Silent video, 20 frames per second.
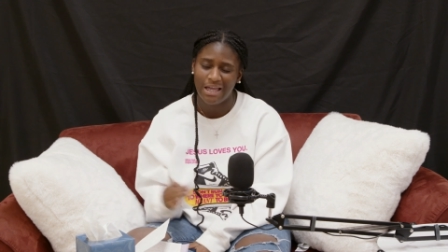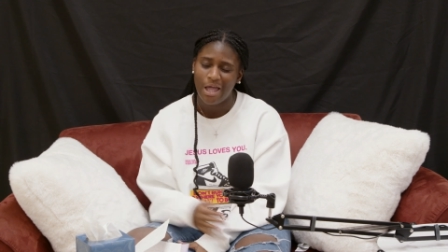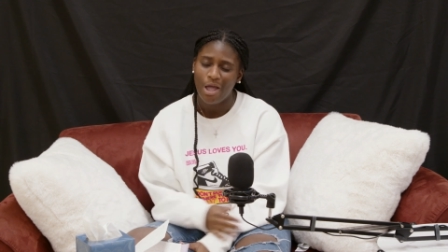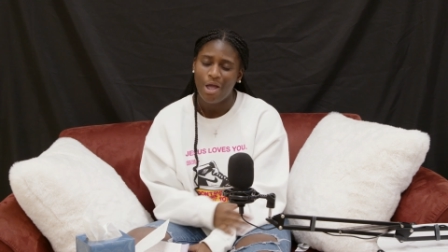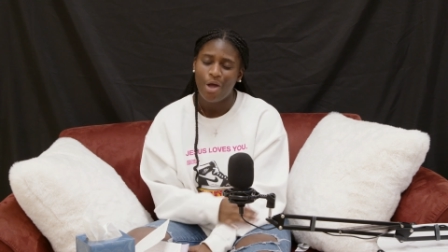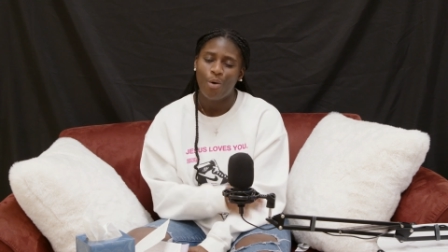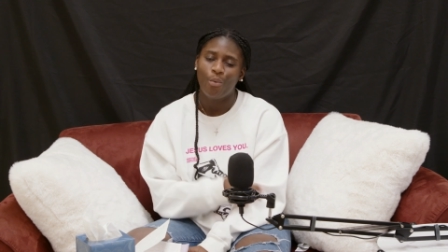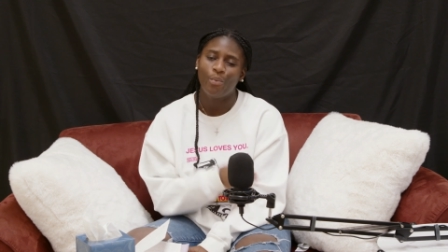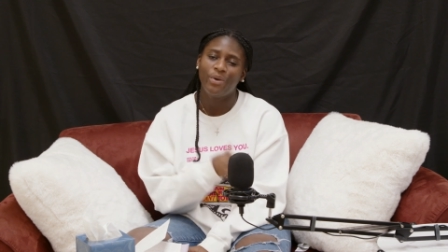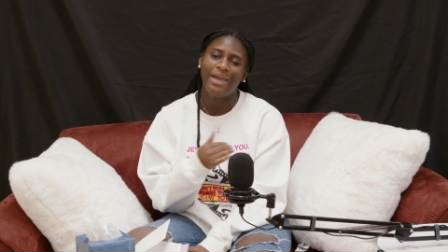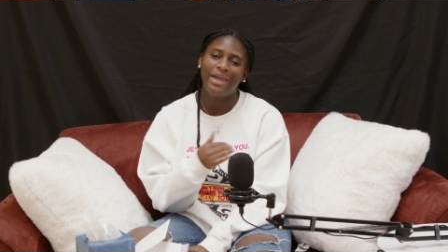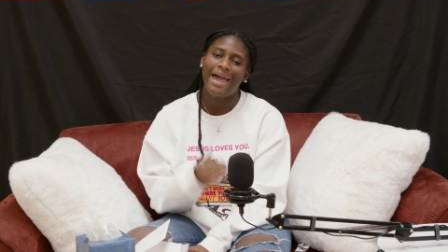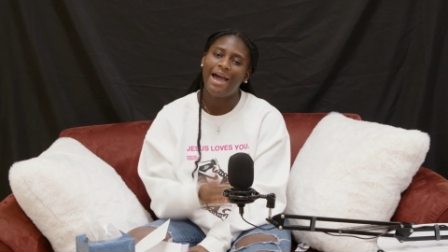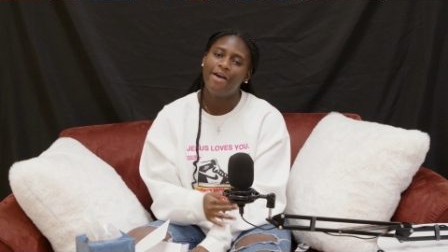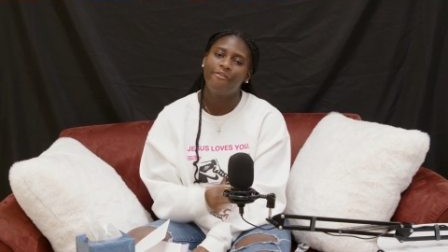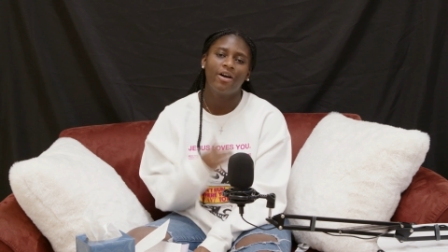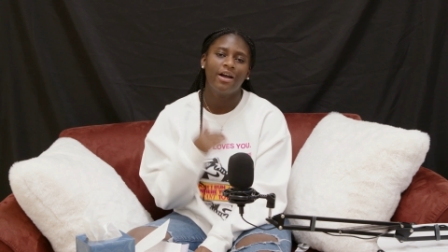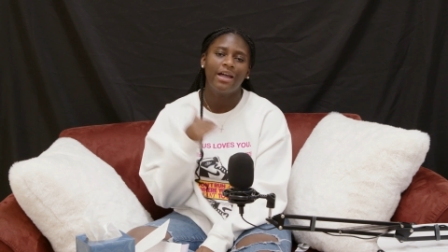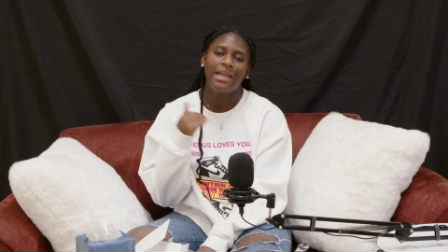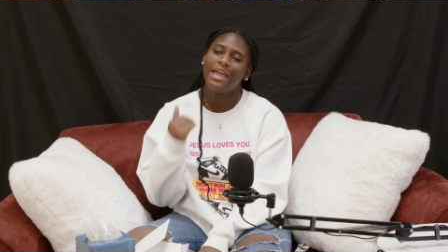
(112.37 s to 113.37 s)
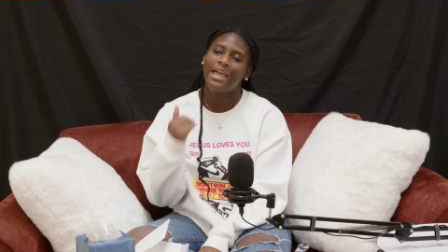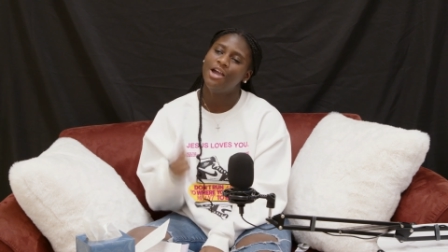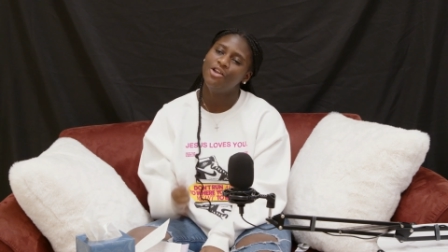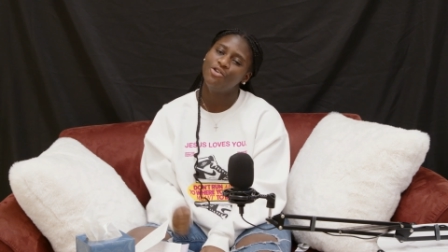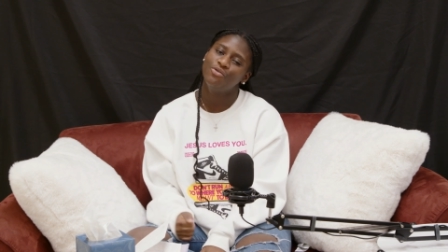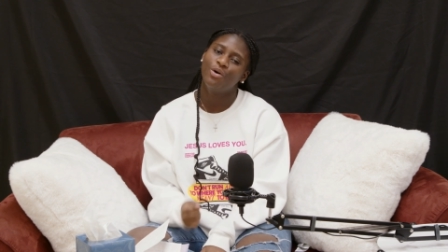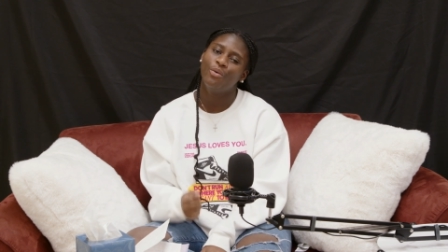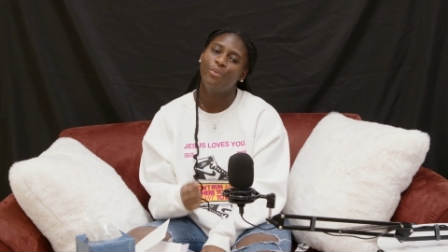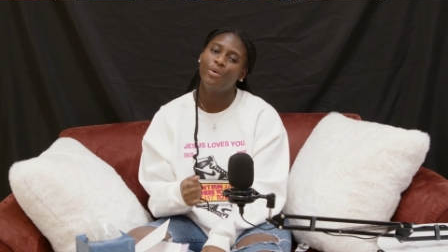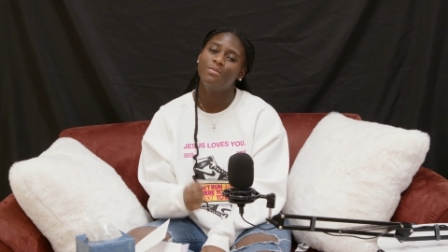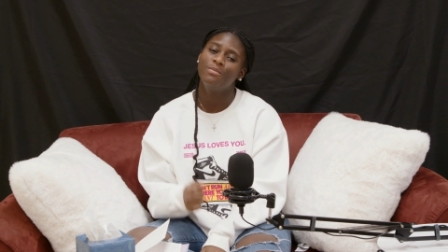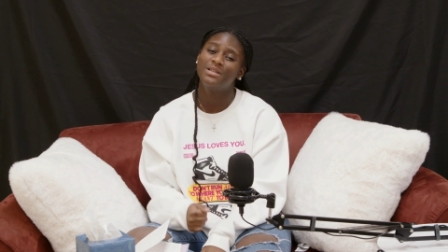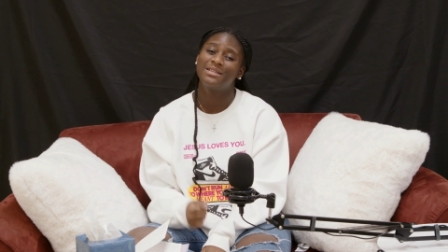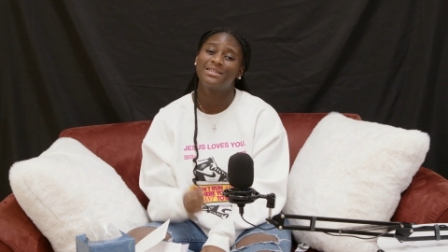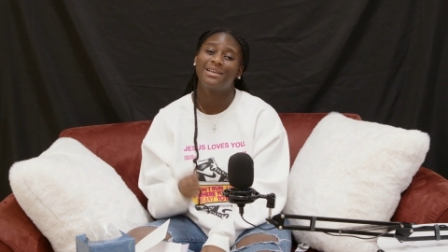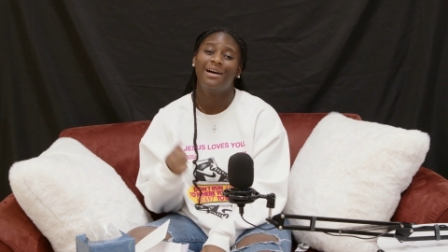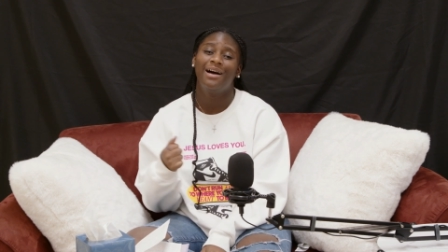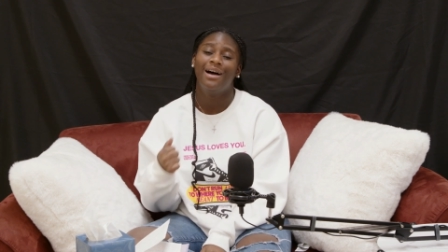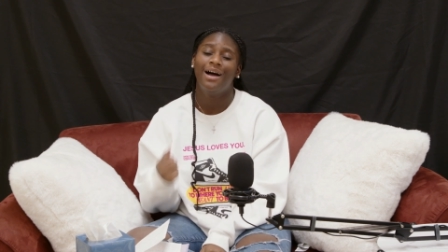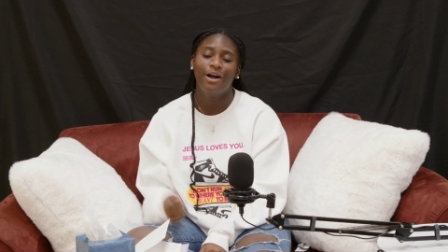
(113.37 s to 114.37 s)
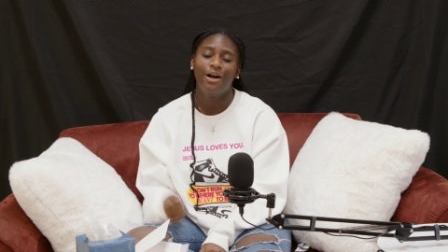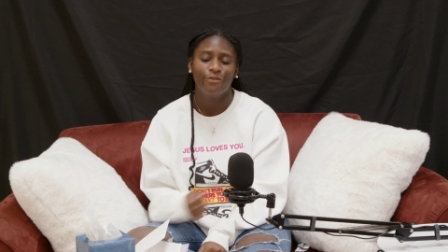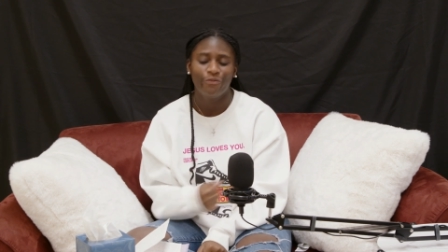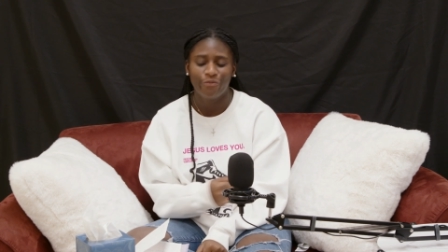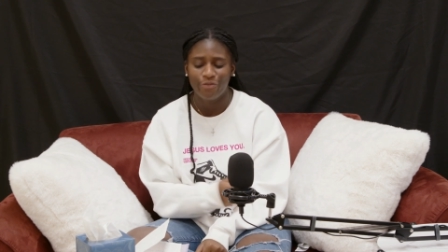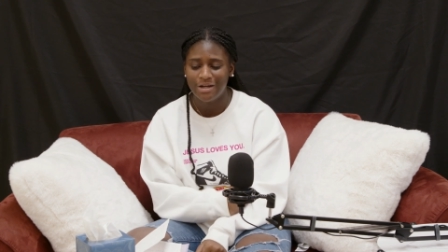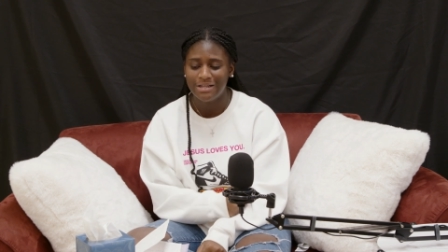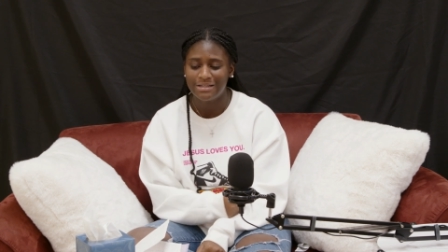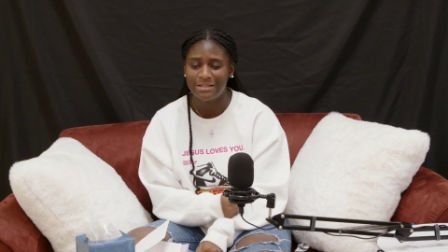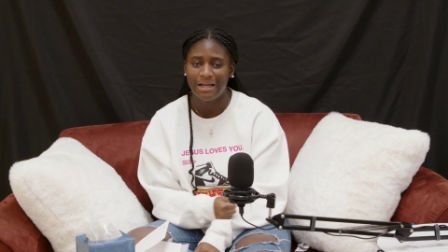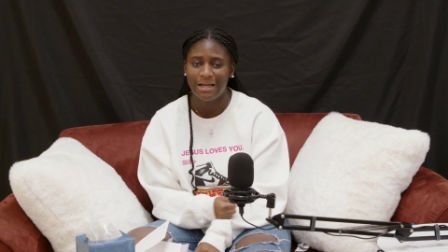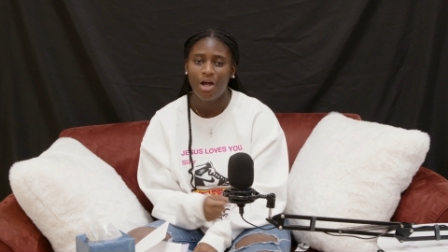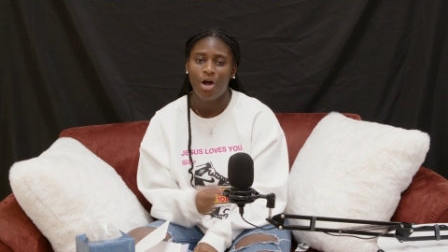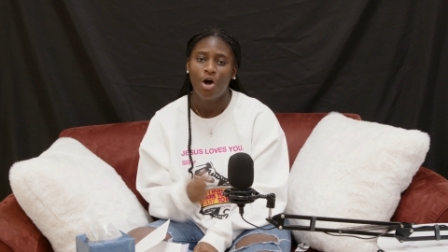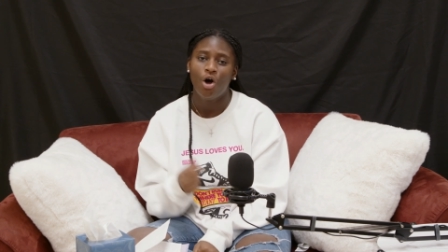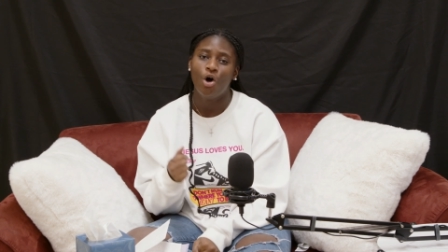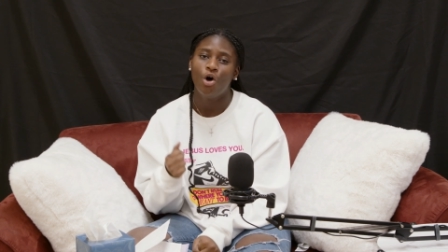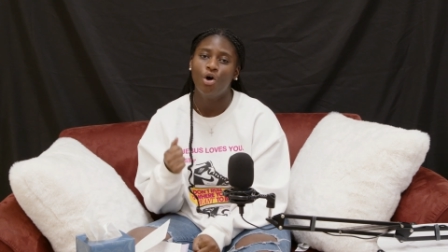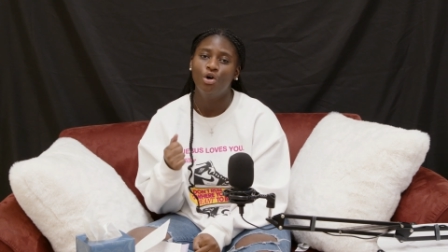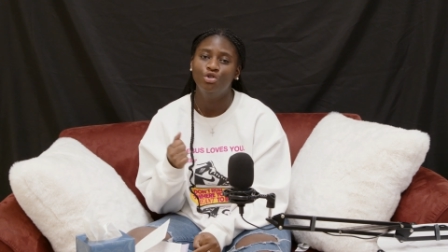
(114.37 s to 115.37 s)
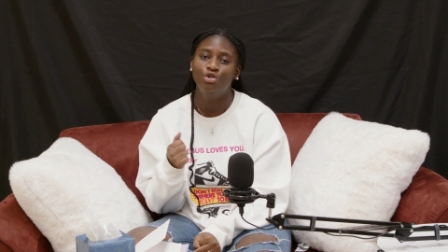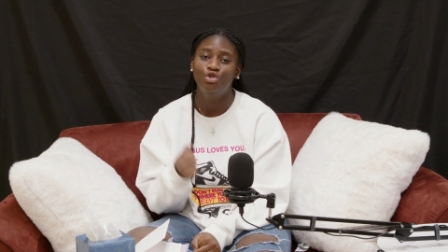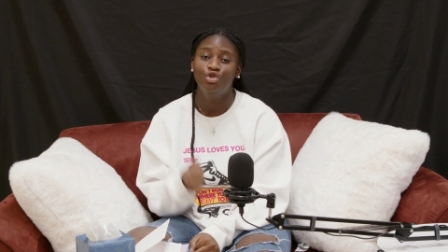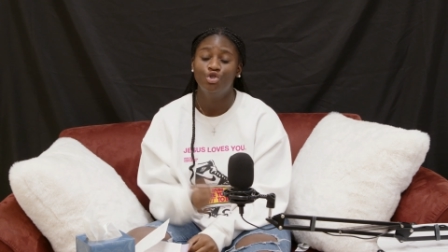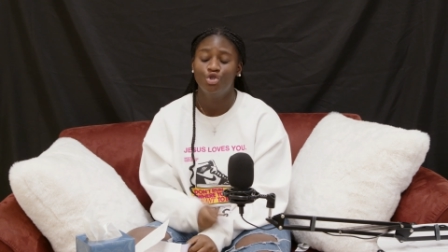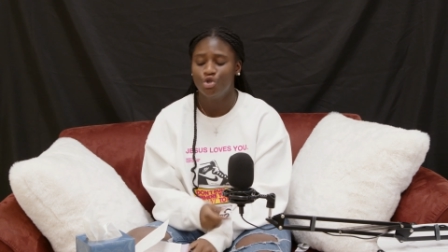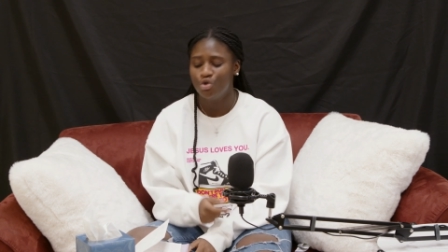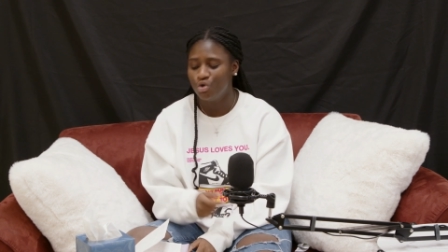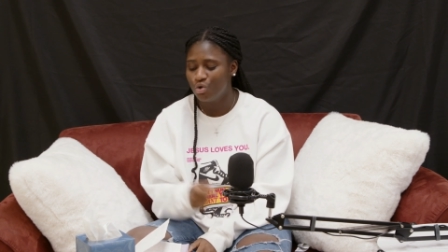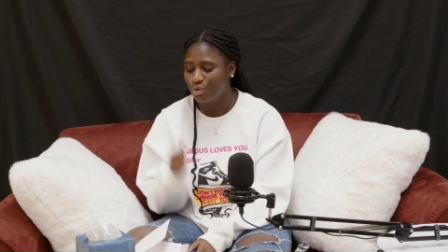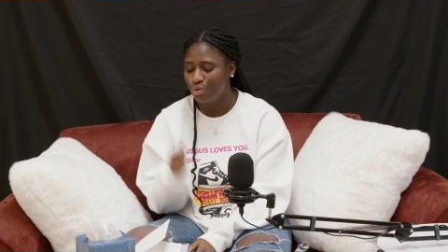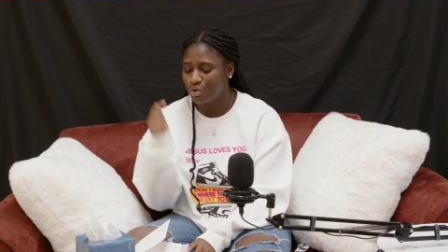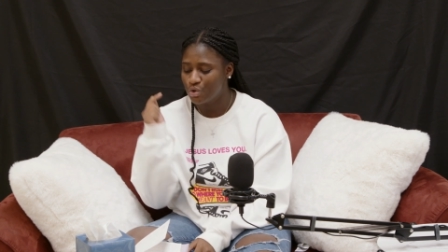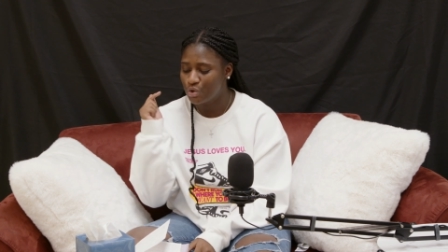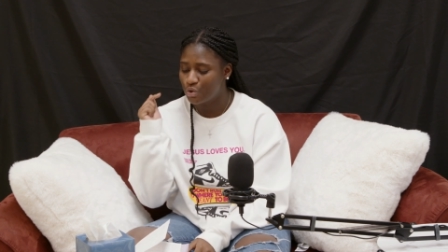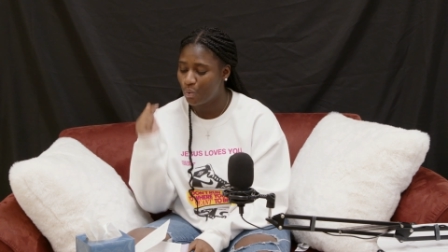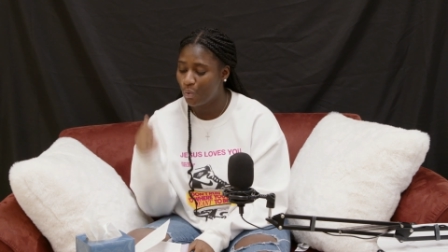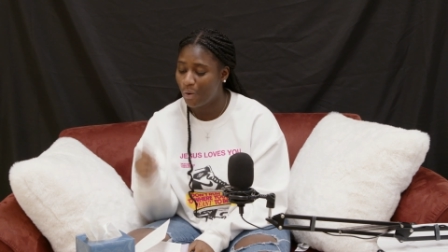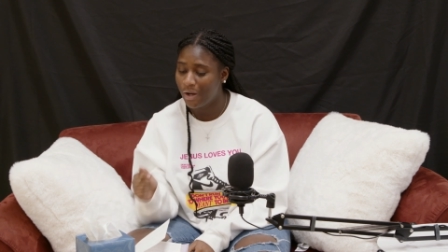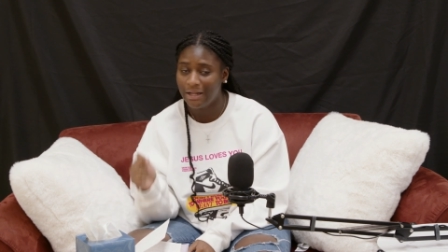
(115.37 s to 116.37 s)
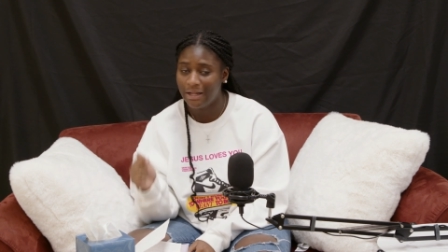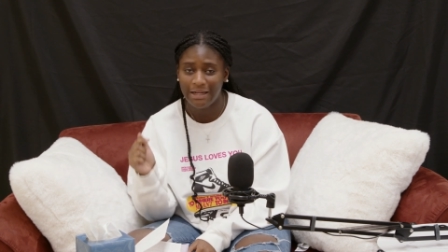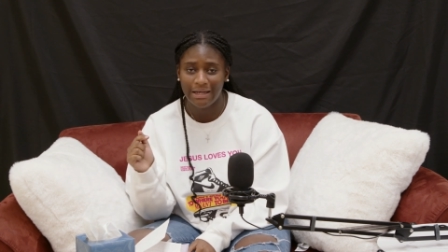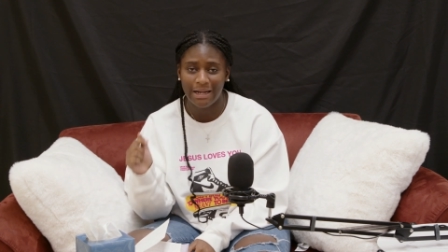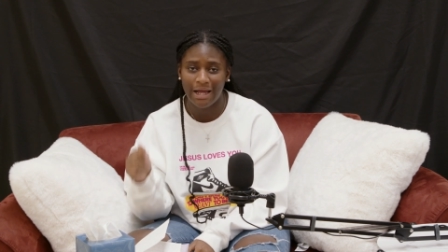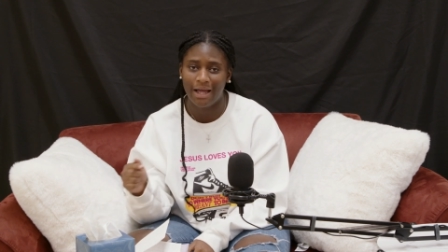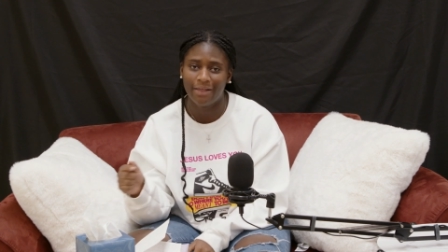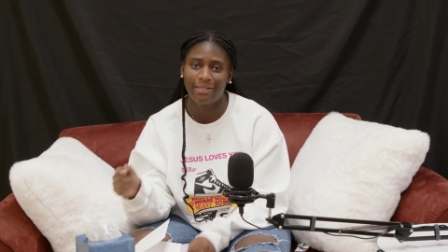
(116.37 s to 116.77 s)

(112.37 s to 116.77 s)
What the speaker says: We have our annual women's conference on June 29th.